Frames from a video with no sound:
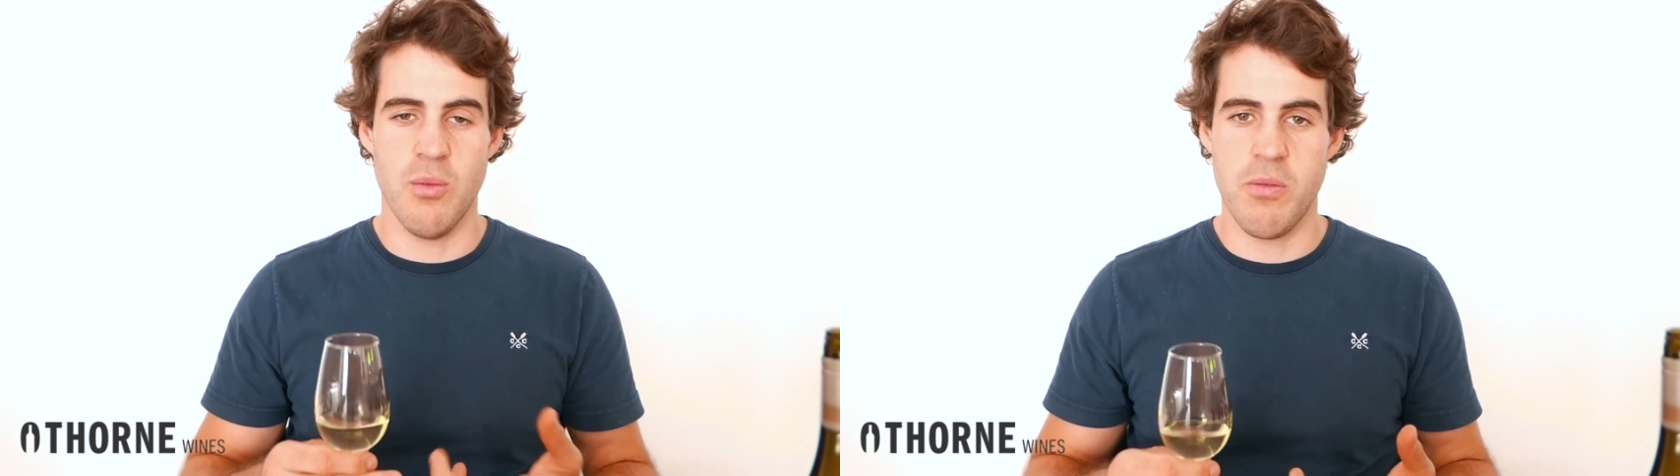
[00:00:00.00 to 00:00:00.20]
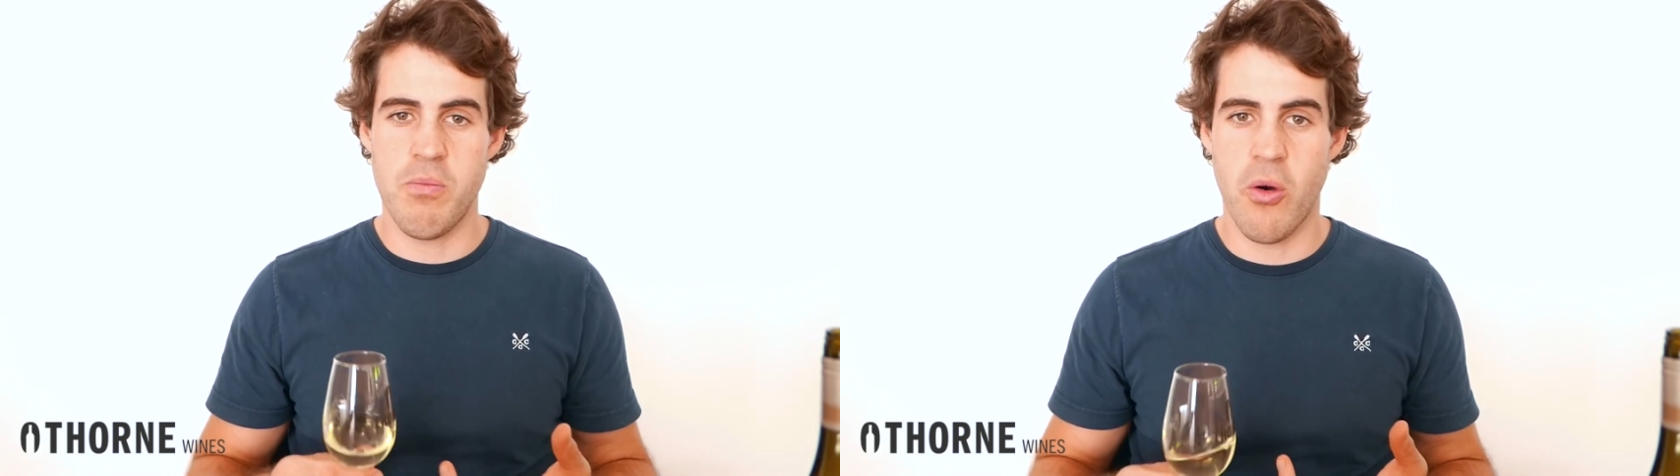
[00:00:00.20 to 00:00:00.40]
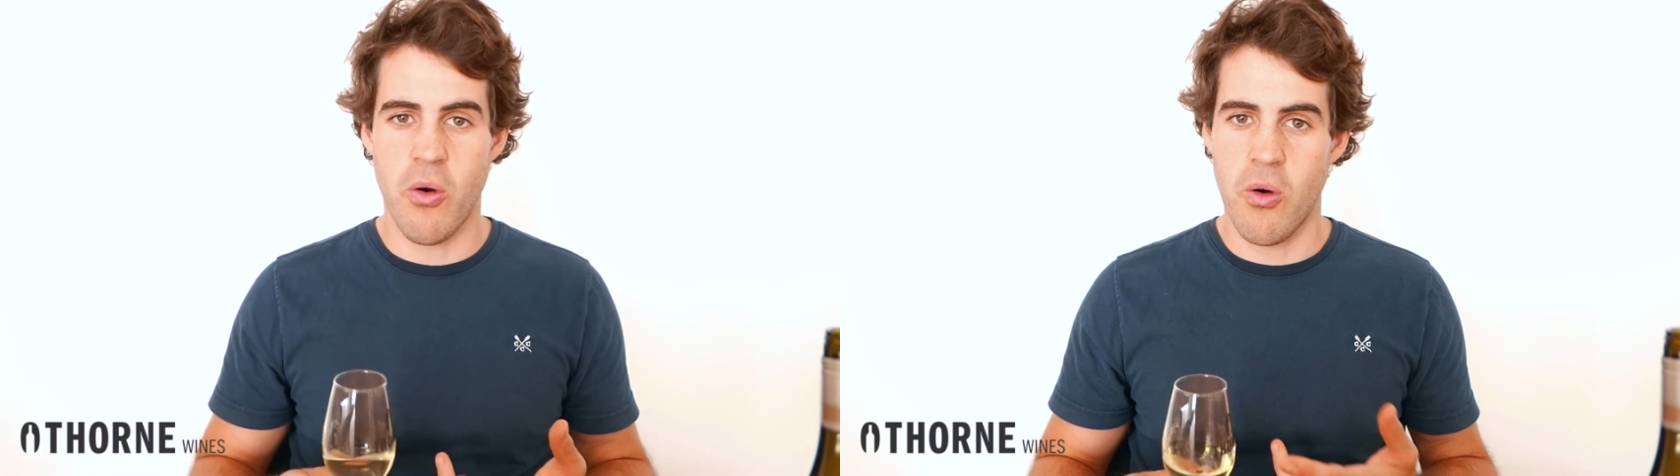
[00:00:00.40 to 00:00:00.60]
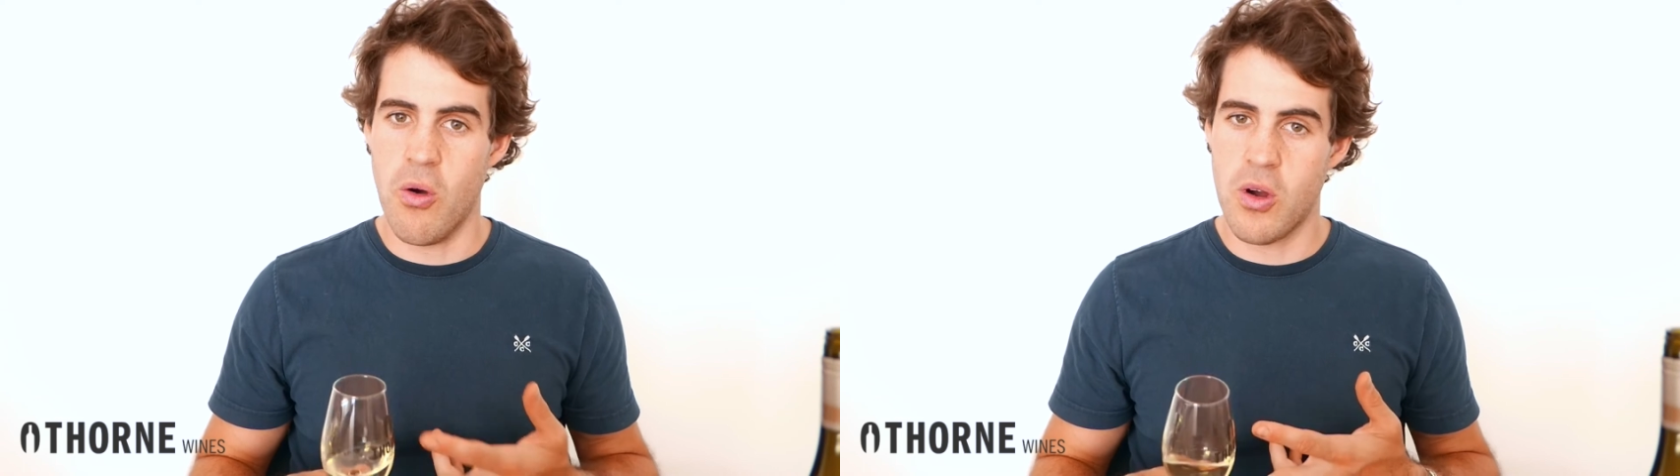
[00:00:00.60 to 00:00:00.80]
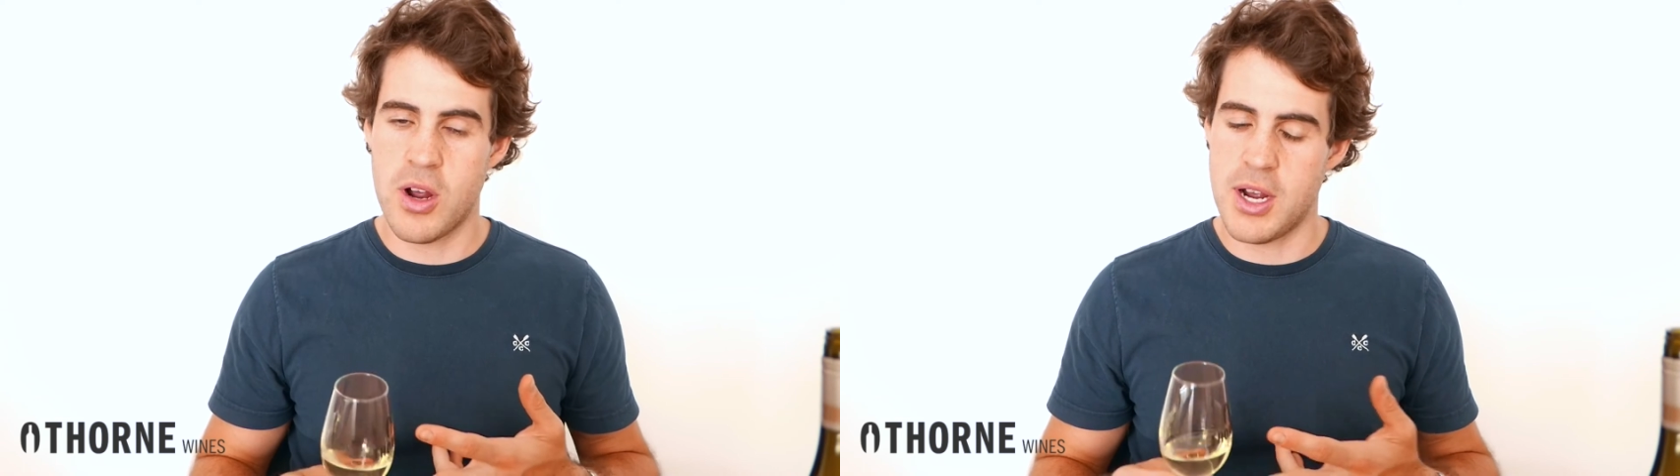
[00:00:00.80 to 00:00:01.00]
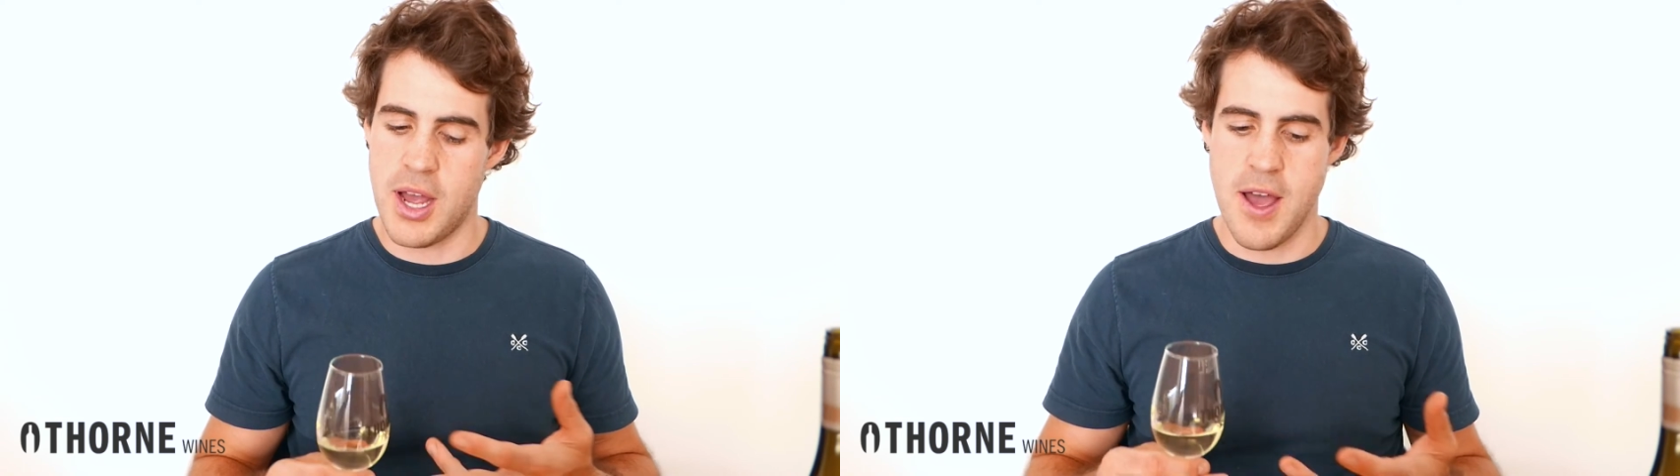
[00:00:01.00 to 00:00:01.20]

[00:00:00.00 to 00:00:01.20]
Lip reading: with pork